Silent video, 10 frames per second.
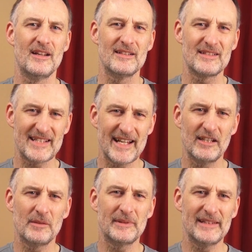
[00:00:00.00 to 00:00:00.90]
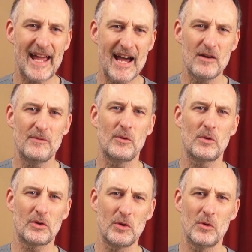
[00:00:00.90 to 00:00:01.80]
Sign up now
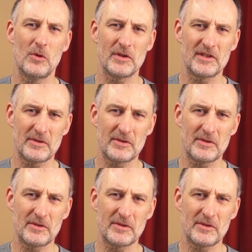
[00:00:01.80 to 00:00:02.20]
for cohort